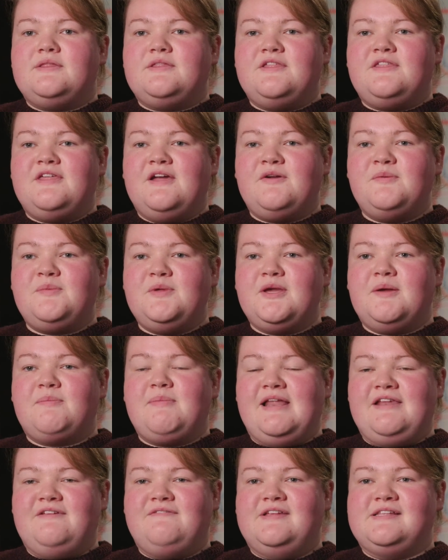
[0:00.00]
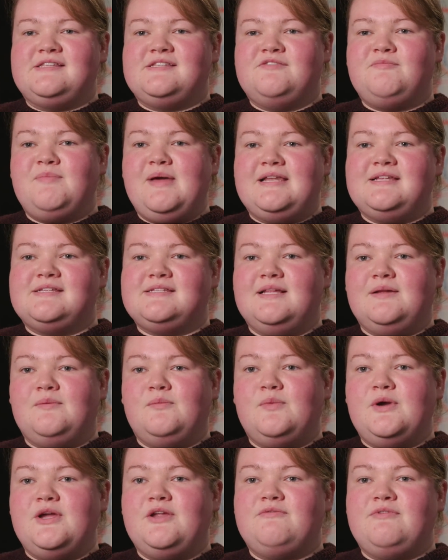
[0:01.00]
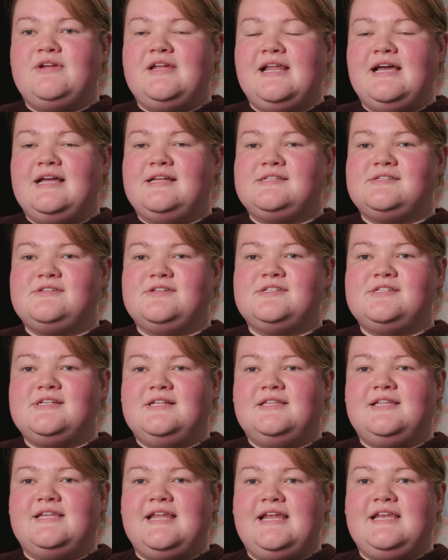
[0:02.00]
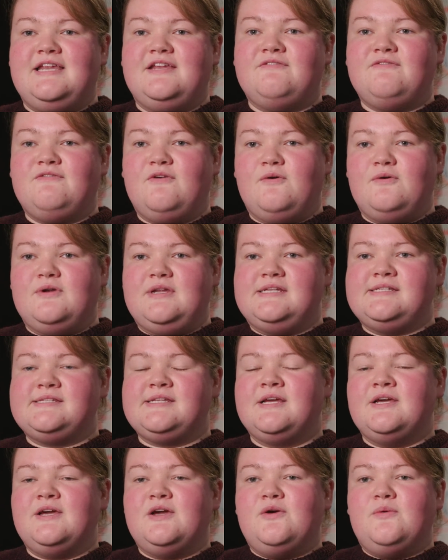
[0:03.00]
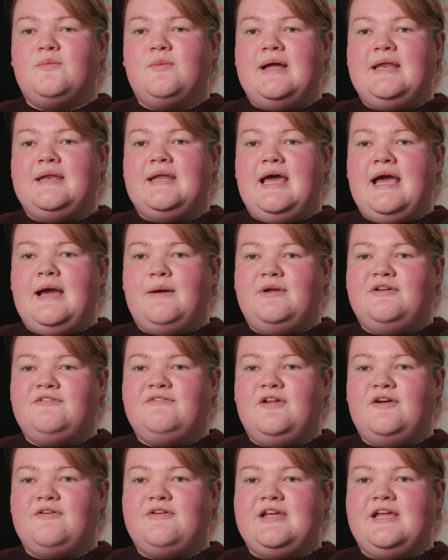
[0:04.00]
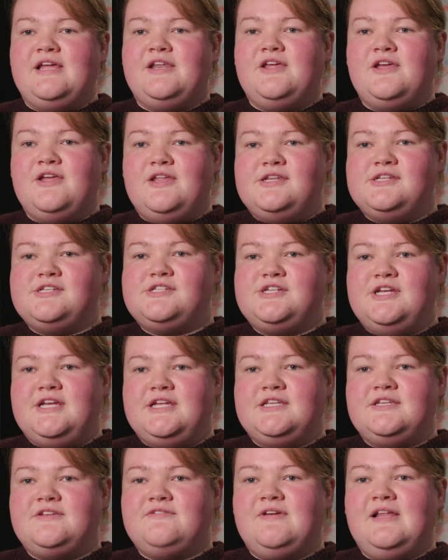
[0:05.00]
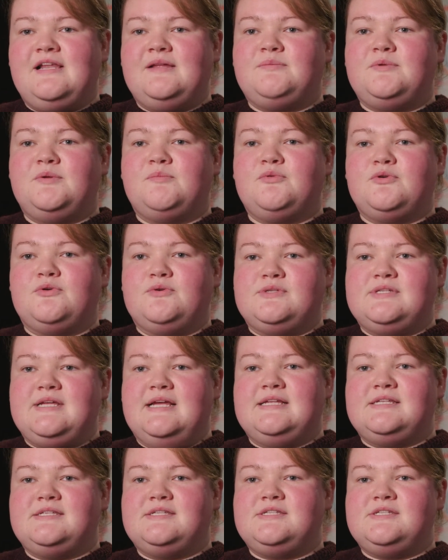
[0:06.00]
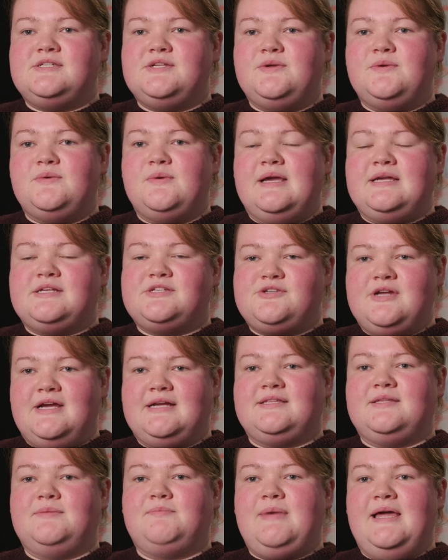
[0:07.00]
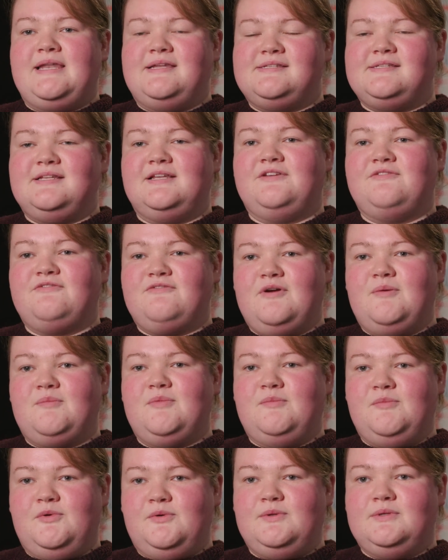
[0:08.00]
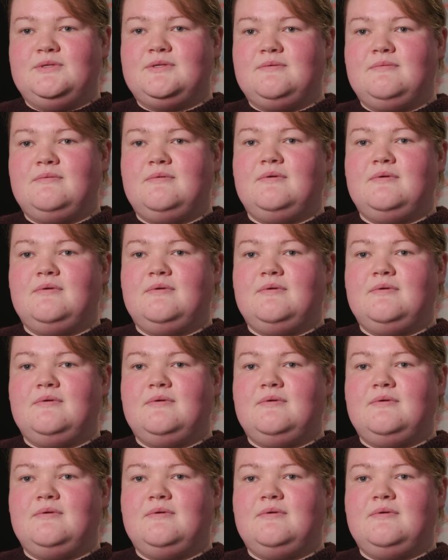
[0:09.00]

The therapeutic benefits of penicillin weren't realised until the 1940s, when Howard Florey and Ernest Chain developed a process to extract the penicillin from the mould.